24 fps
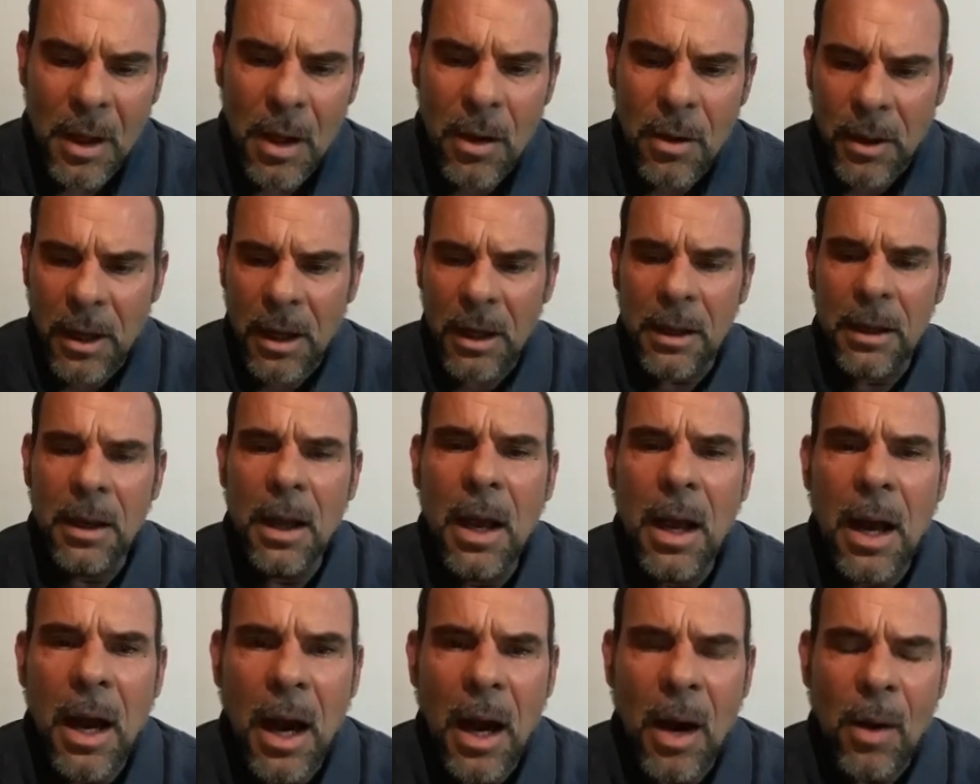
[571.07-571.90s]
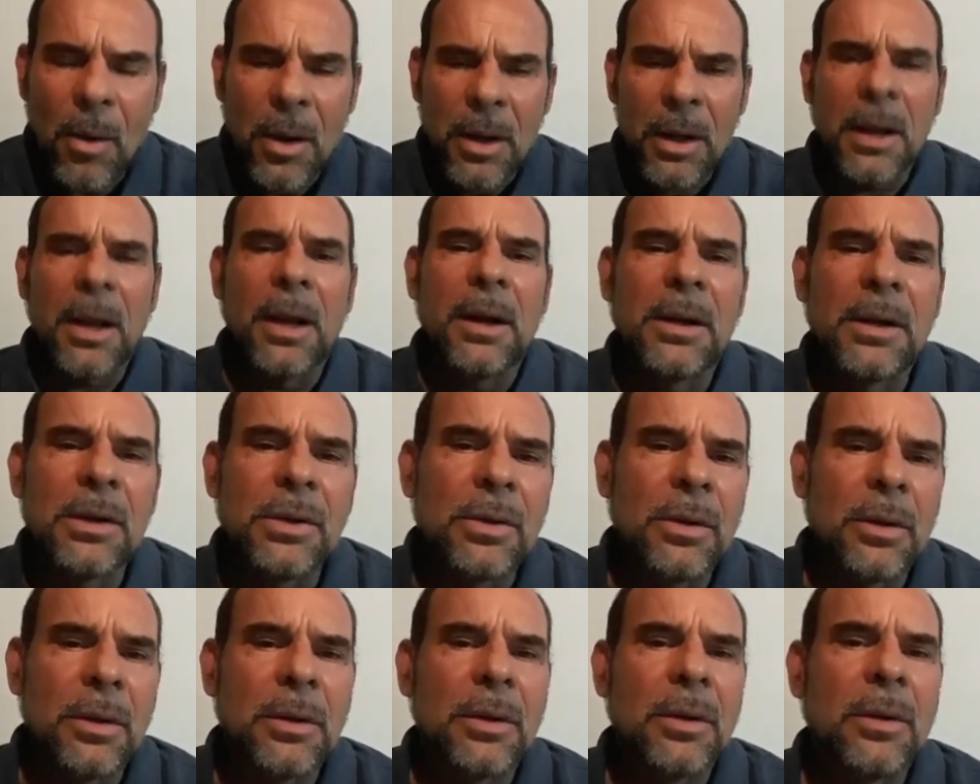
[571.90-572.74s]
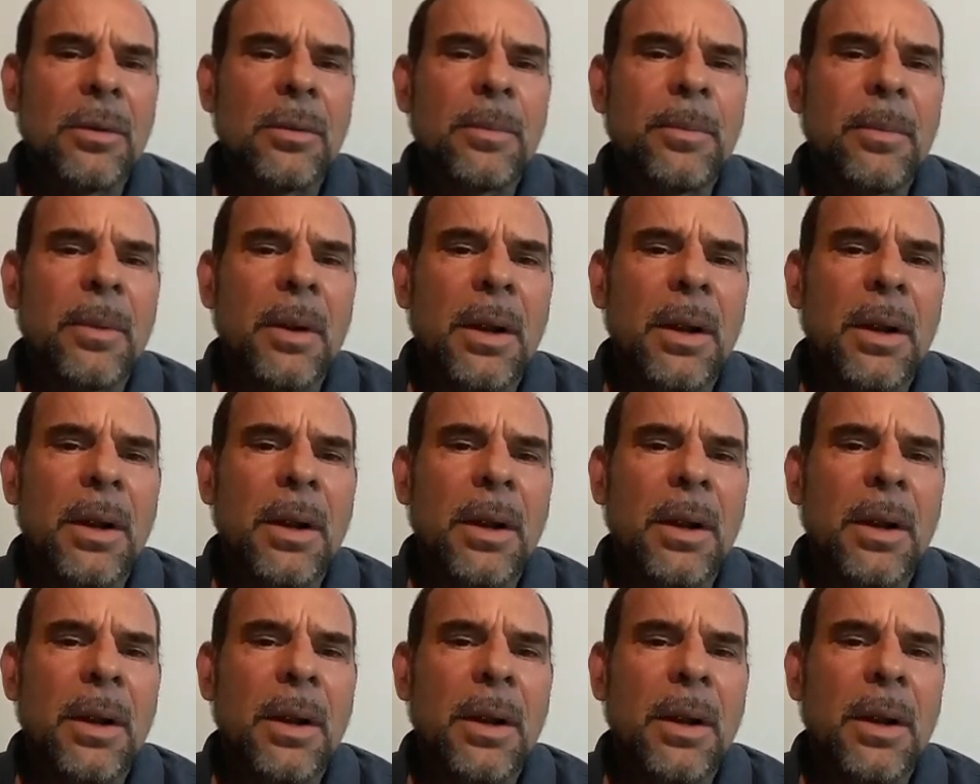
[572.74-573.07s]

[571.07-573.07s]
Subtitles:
Okay, I want to get into